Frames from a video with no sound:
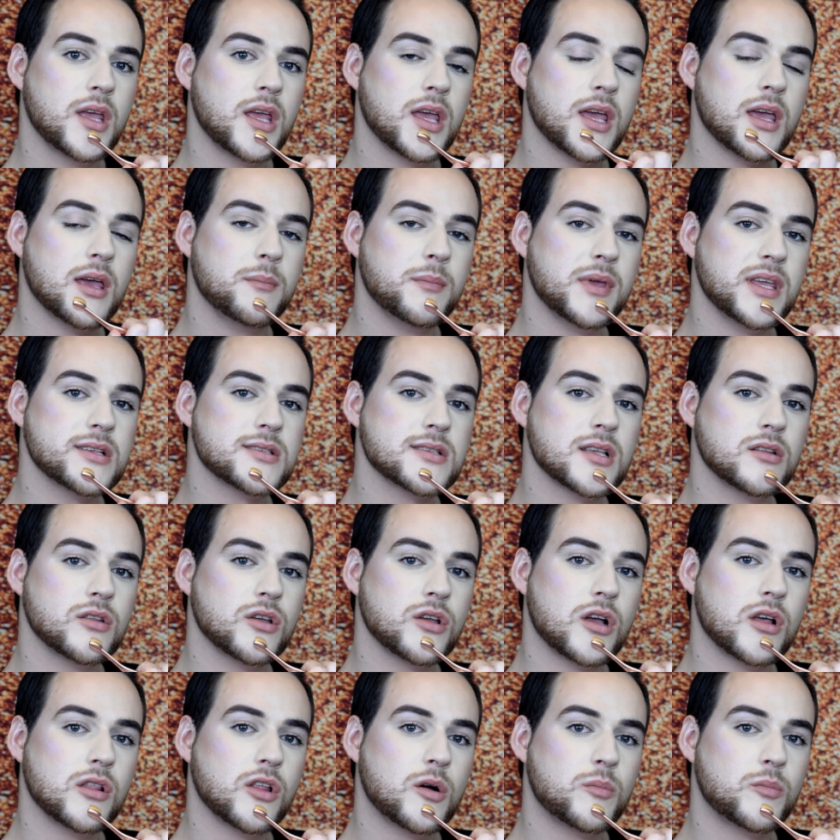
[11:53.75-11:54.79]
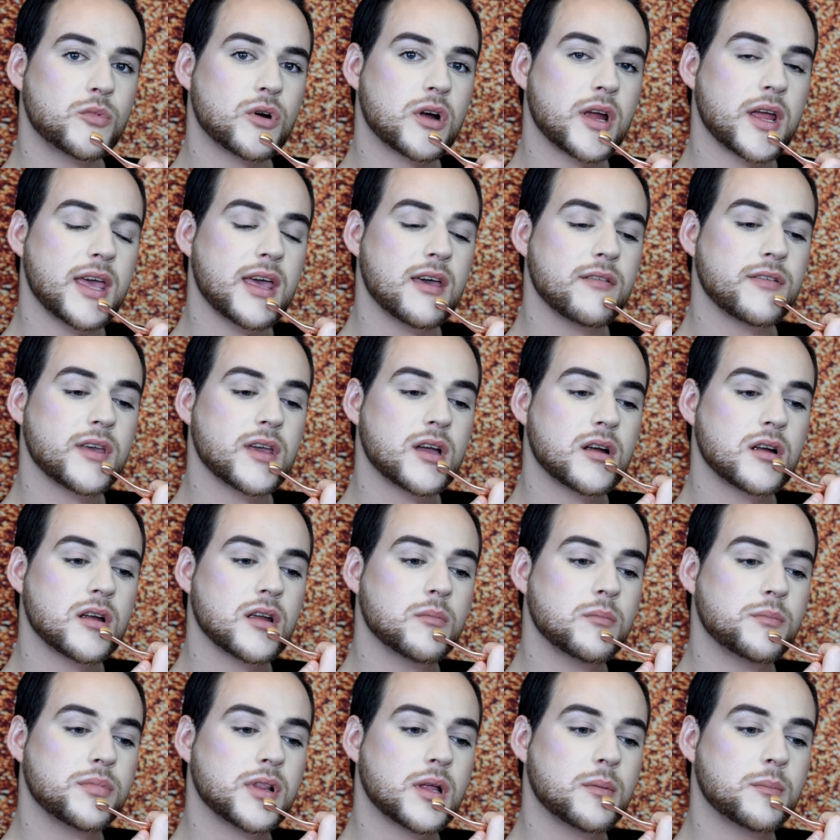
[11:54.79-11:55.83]
It makes it look a lot more heavier
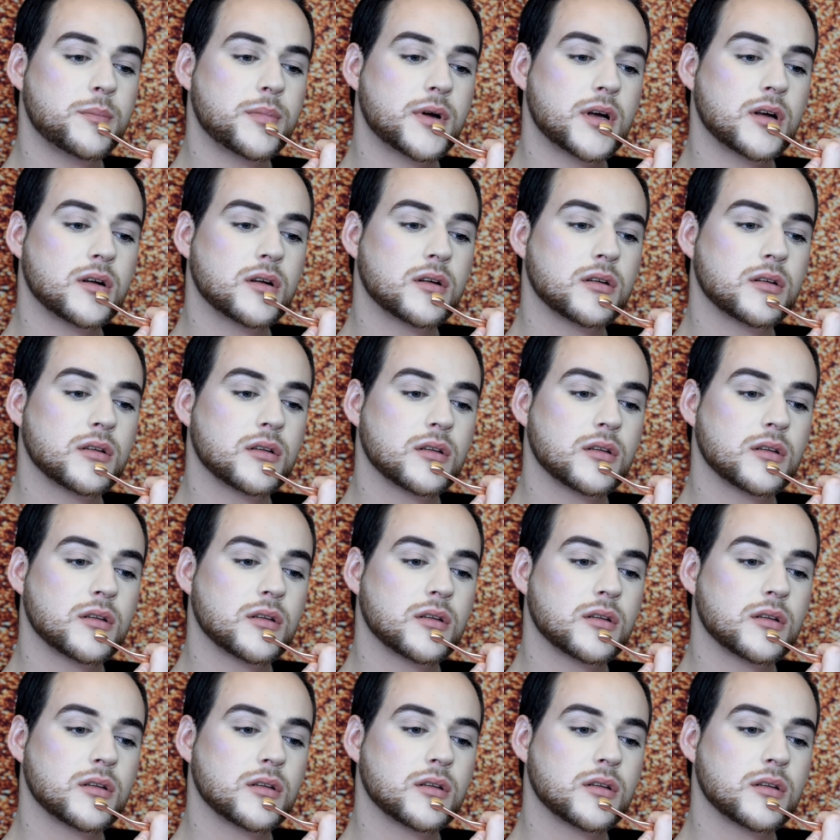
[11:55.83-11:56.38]
and plumper.